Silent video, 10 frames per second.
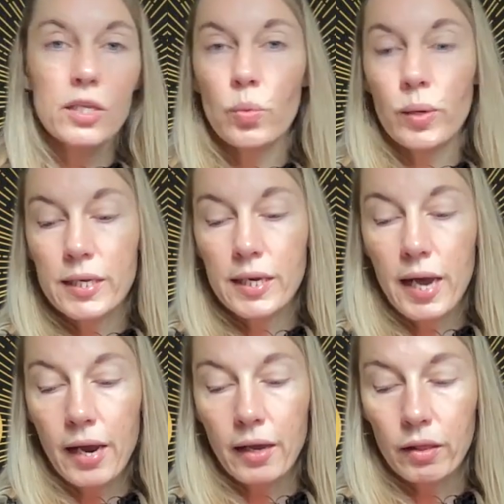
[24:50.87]
the
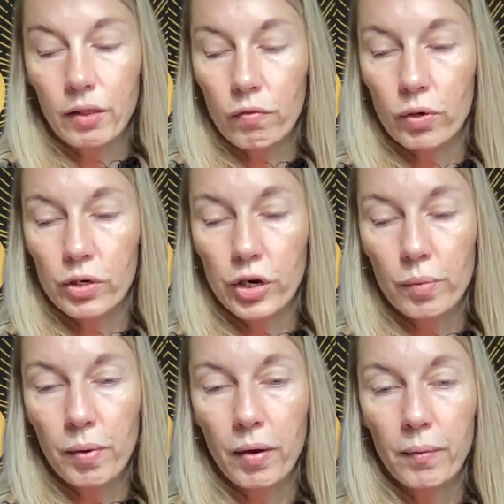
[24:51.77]
28th of
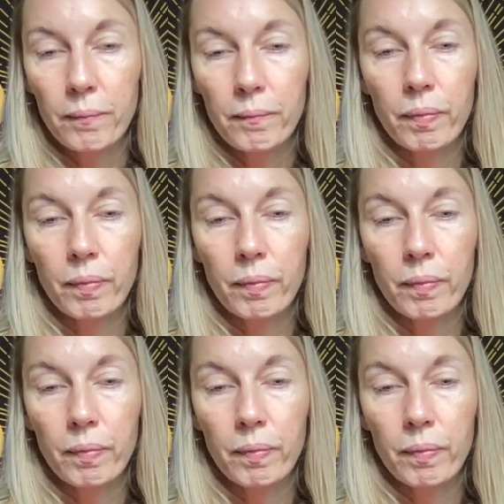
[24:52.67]
October.